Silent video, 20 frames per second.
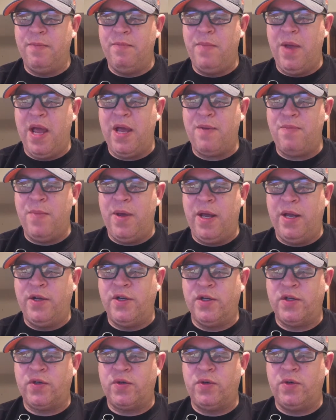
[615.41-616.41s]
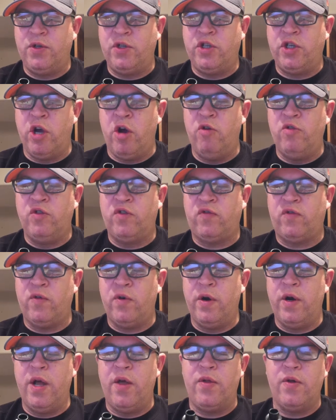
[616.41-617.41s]
make me just Jones
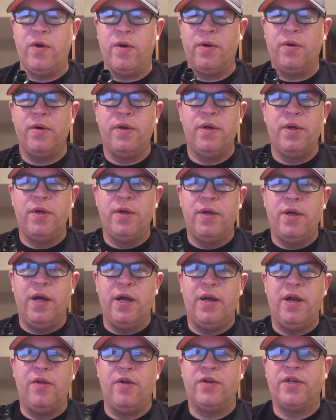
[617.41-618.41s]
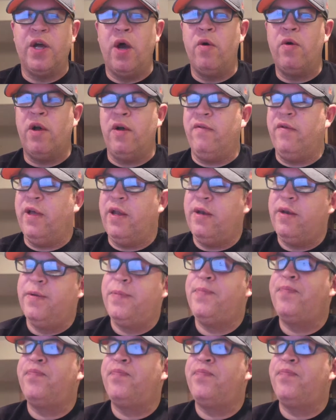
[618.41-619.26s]
for another toke of it.